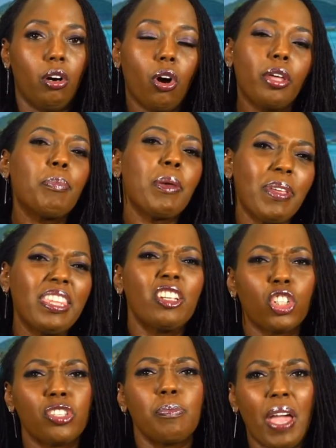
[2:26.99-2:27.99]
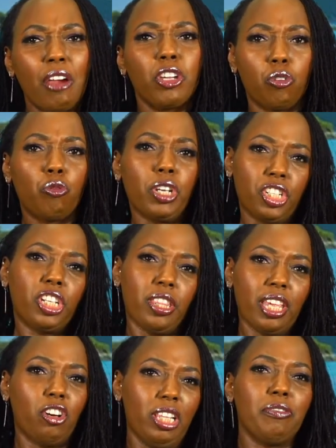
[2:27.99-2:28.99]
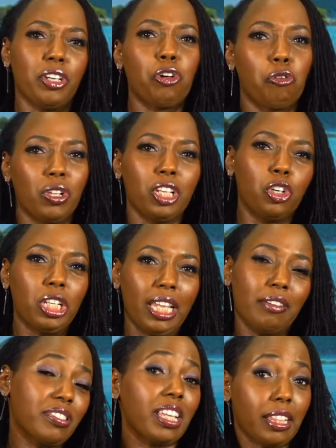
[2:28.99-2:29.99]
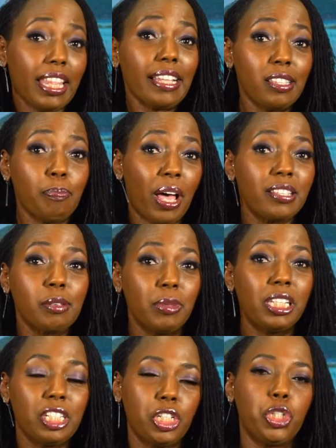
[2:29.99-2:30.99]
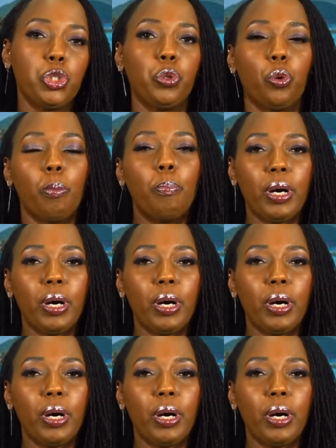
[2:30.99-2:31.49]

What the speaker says: Or maybe they just married rich and they're living a really good lifestyle. That's a possibility too.